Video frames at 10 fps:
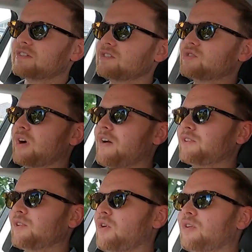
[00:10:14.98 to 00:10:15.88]
as you drive
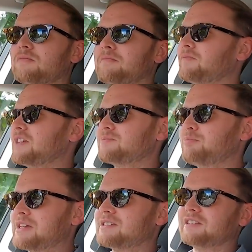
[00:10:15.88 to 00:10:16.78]
along, it's
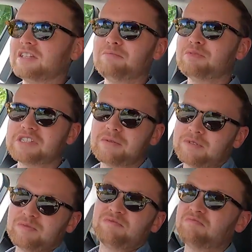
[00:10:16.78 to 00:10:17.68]
basically
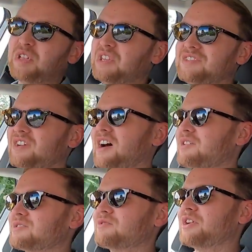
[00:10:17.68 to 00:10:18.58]
imperceptible when this
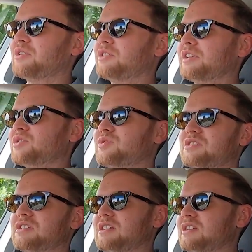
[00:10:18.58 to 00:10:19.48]
car is running on
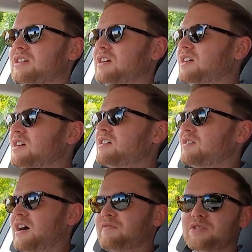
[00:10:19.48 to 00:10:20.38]
electricity
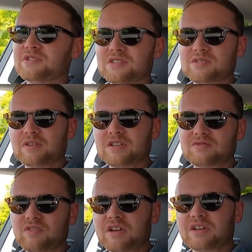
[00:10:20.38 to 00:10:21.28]
versus when
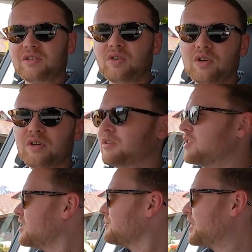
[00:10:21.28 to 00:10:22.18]
it's running on
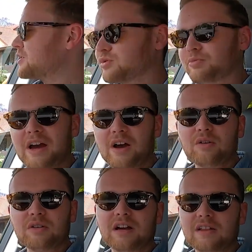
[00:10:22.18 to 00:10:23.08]
petrol
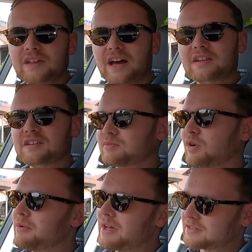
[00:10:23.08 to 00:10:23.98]
power, and that is
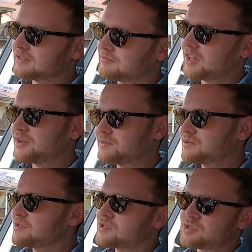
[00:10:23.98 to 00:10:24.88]
what makes it kind of
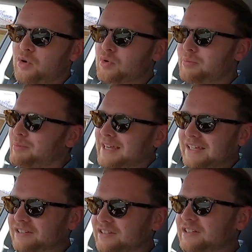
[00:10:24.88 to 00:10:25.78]
so
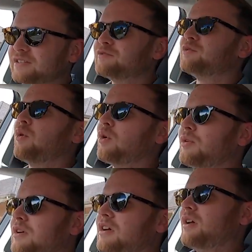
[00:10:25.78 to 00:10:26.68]
appealing for
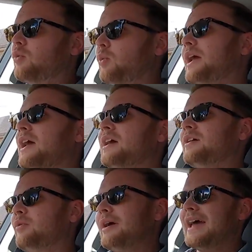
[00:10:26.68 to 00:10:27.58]

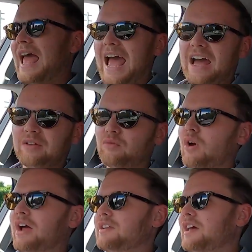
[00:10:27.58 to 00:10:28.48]
where we're at
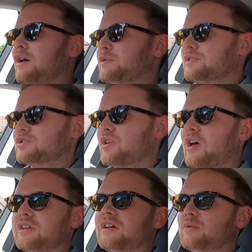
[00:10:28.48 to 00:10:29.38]
right now in
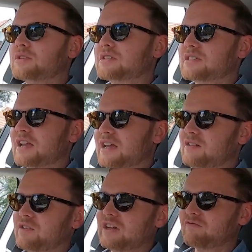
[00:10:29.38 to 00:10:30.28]
Australia, which is that
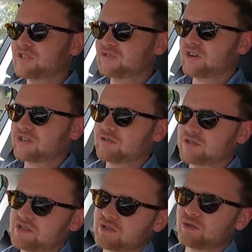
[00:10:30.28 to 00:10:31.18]
EV infrastructure is
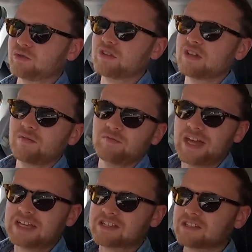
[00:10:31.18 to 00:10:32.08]
still
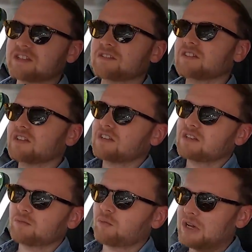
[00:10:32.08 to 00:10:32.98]
nascent.
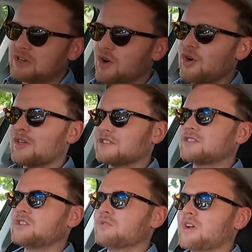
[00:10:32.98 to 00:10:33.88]
We know that's
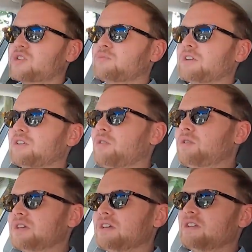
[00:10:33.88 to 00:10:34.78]
the direction we're
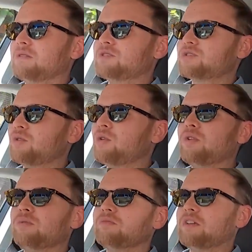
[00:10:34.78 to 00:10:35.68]
going in. I'm
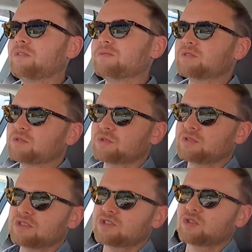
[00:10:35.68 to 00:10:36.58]
sure if I'm still
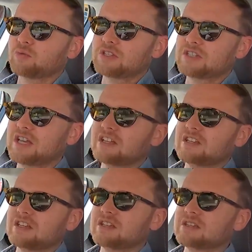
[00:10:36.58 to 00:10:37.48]
doing this job in 10
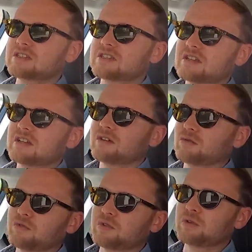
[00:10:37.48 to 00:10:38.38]
years,
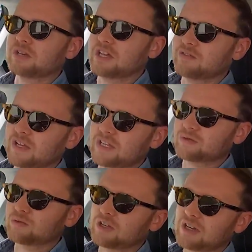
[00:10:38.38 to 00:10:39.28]
reviewing EVs
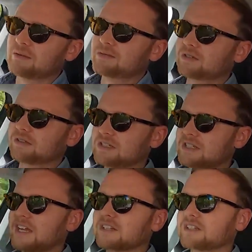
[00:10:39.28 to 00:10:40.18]
will be an absolutely
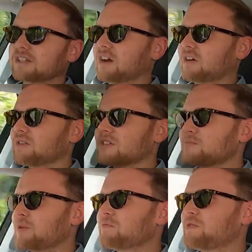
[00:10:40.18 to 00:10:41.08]
daily occurrence.
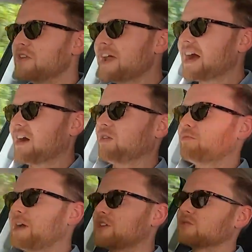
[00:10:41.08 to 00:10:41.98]
But for now,
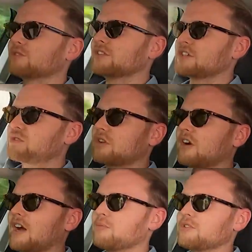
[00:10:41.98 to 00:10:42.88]
petrol-electric
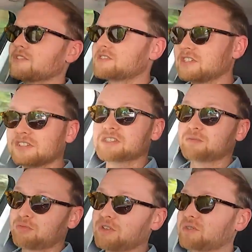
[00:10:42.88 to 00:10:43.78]
hybrid still is a
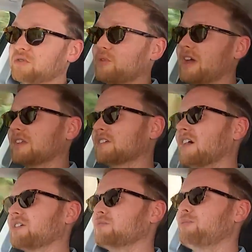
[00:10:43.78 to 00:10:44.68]
pretty good way to
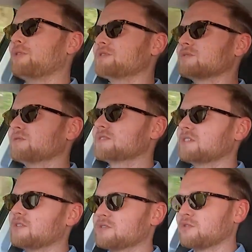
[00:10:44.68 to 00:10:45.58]
cut your personal
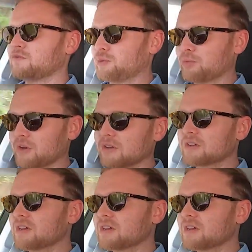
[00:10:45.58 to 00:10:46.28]
CO2 footprint